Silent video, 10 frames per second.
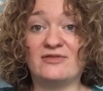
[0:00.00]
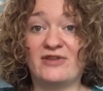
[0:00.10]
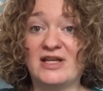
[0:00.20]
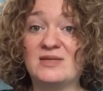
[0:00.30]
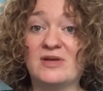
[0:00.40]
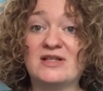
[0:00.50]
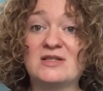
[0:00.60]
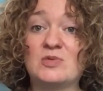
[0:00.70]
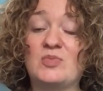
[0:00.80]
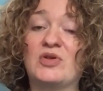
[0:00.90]
face
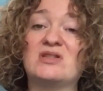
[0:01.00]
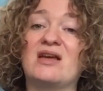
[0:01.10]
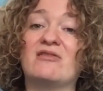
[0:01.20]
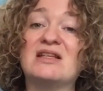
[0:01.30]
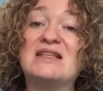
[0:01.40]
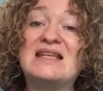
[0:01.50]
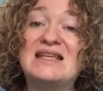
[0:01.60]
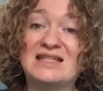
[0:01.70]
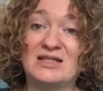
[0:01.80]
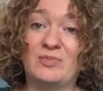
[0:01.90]
masks because they are needed